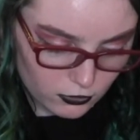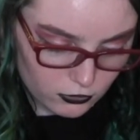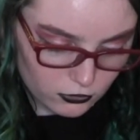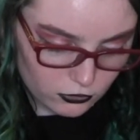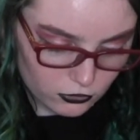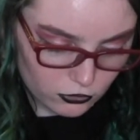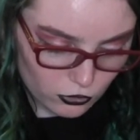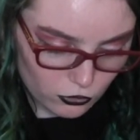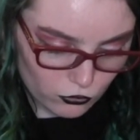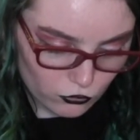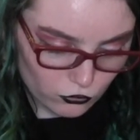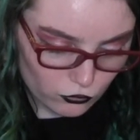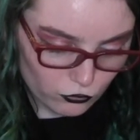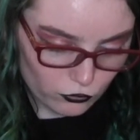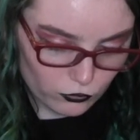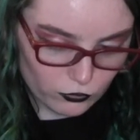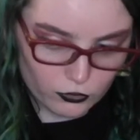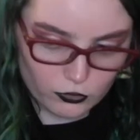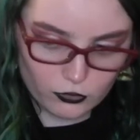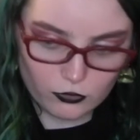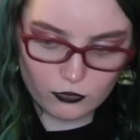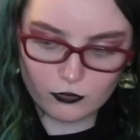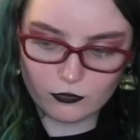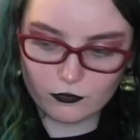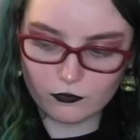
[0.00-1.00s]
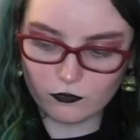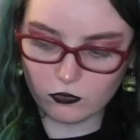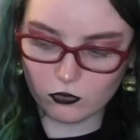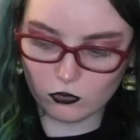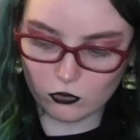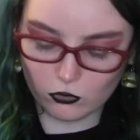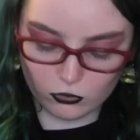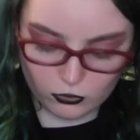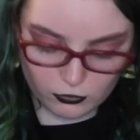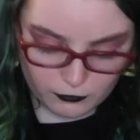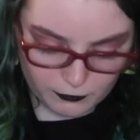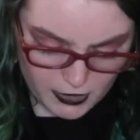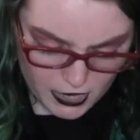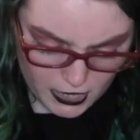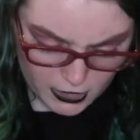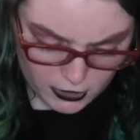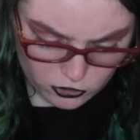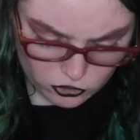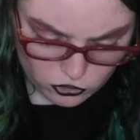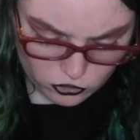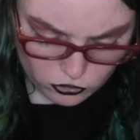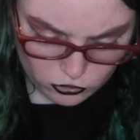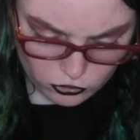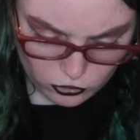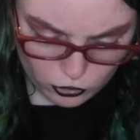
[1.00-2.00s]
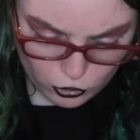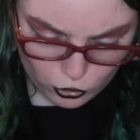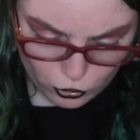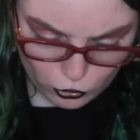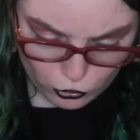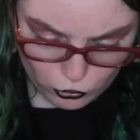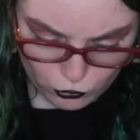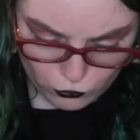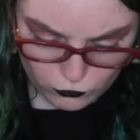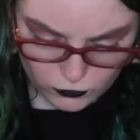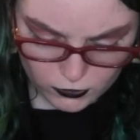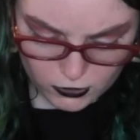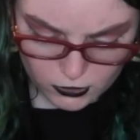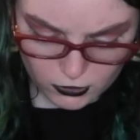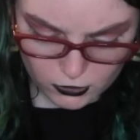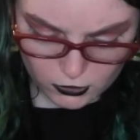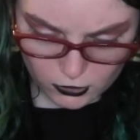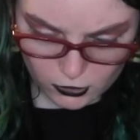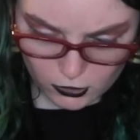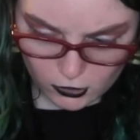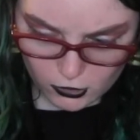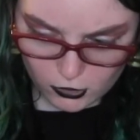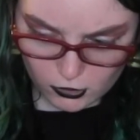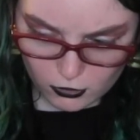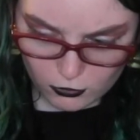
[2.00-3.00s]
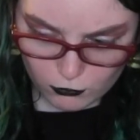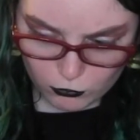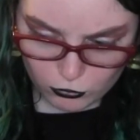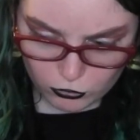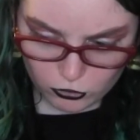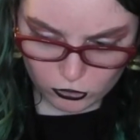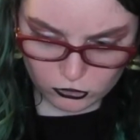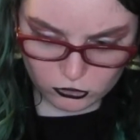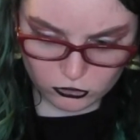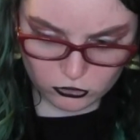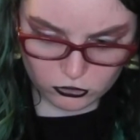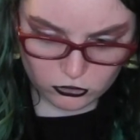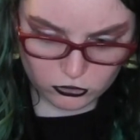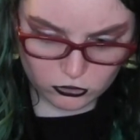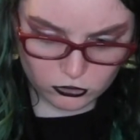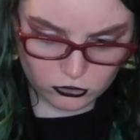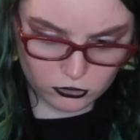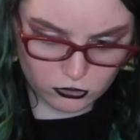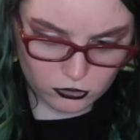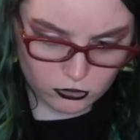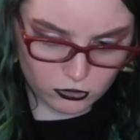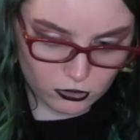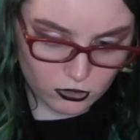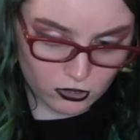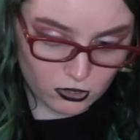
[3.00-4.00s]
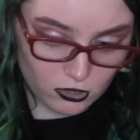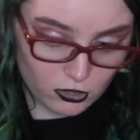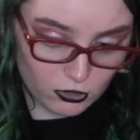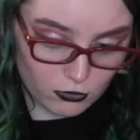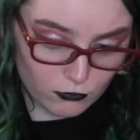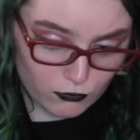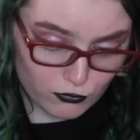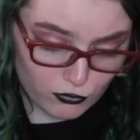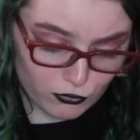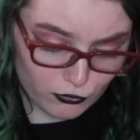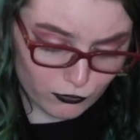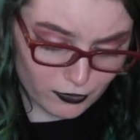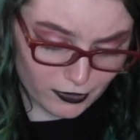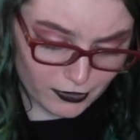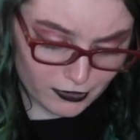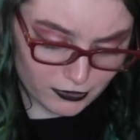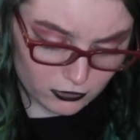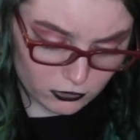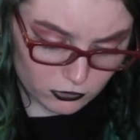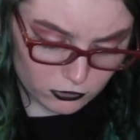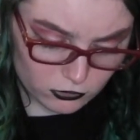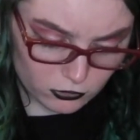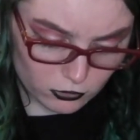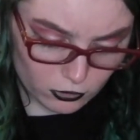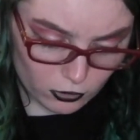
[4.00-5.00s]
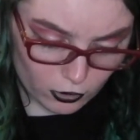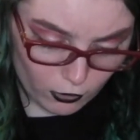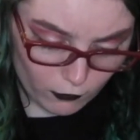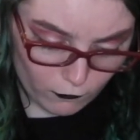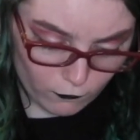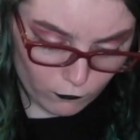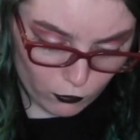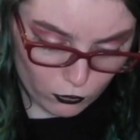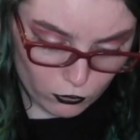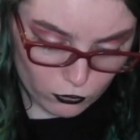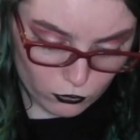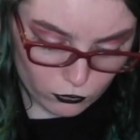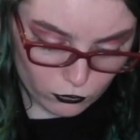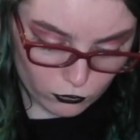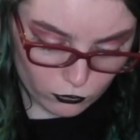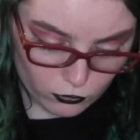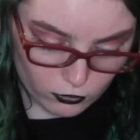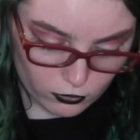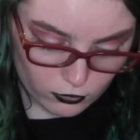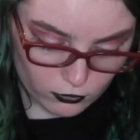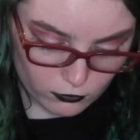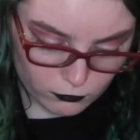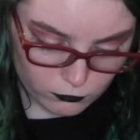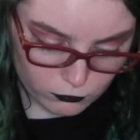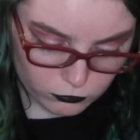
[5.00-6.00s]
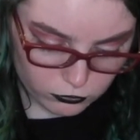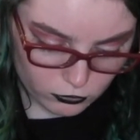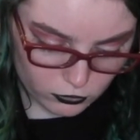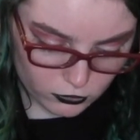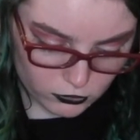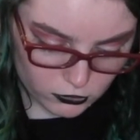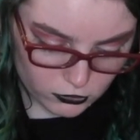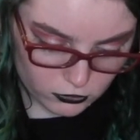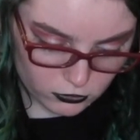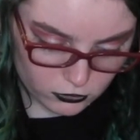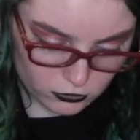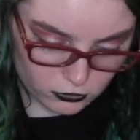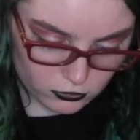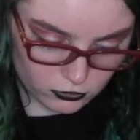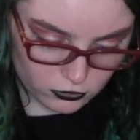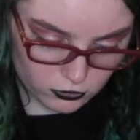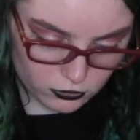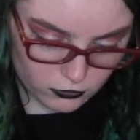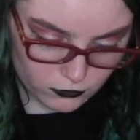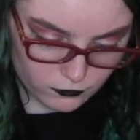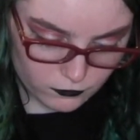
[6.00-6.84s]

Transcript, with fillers: So, for packaging, 3 plus price, a 4 plus